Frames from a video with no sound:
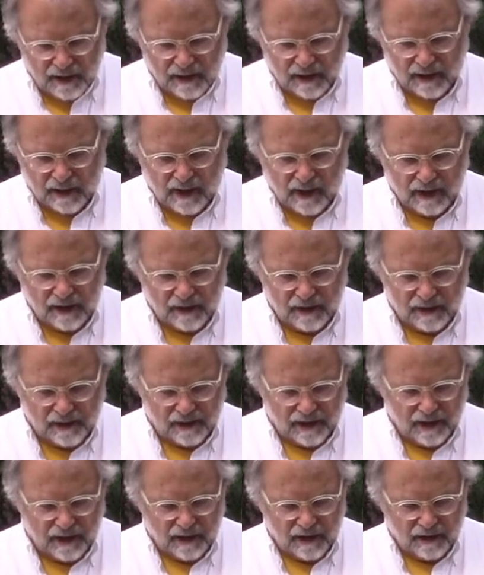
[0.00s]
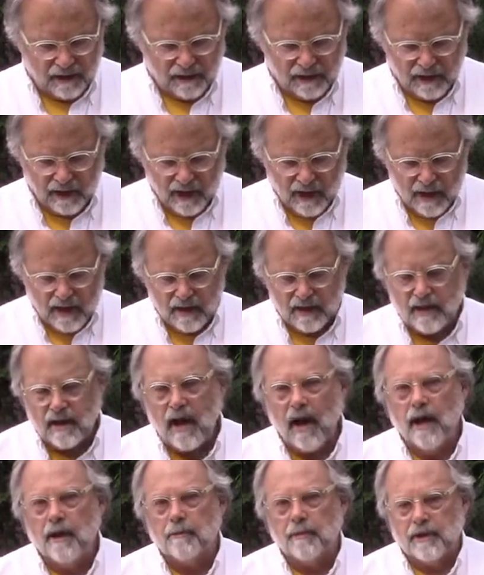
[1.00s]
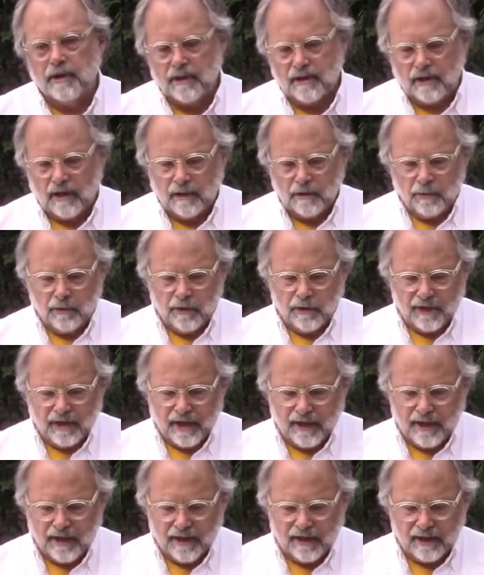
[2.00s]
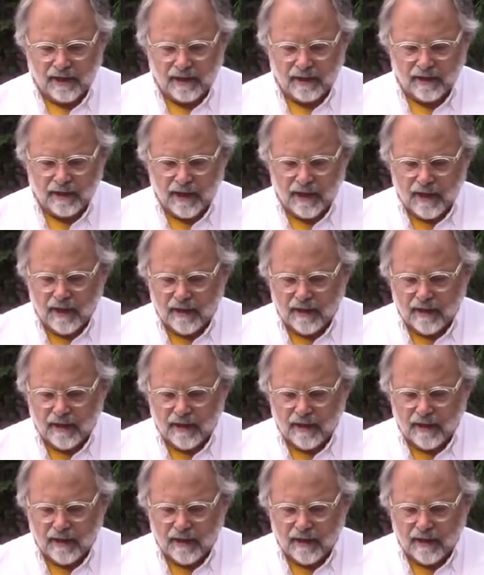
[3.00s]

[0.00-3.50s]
the king sneered. "Diamonds aren't worth anything.